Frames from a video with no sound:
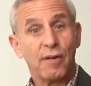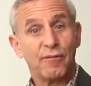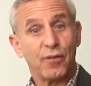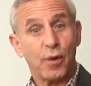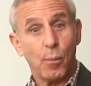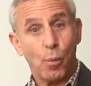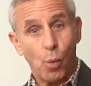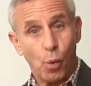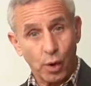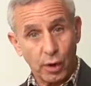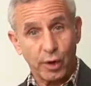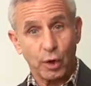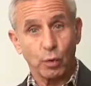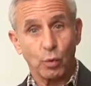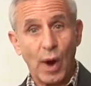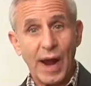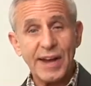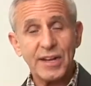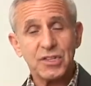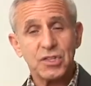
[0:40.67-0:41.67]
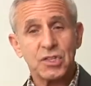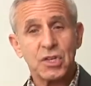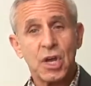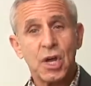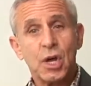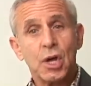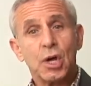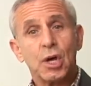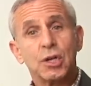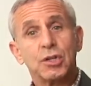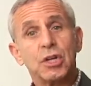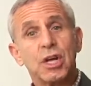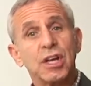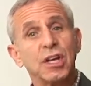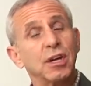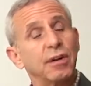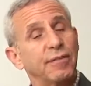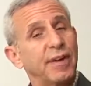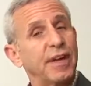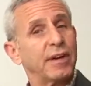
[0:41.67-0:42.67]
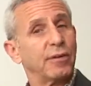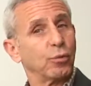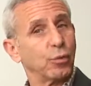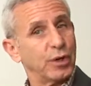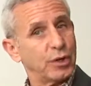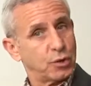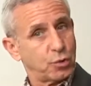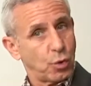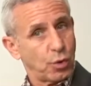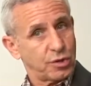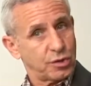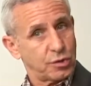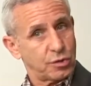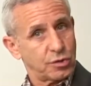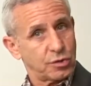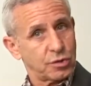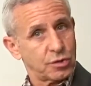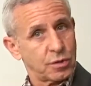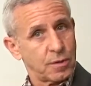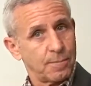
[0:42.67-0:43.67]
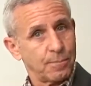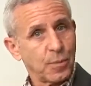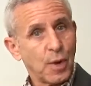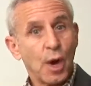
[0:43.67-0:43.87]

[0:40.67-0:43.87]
from worker rights to innovative resources,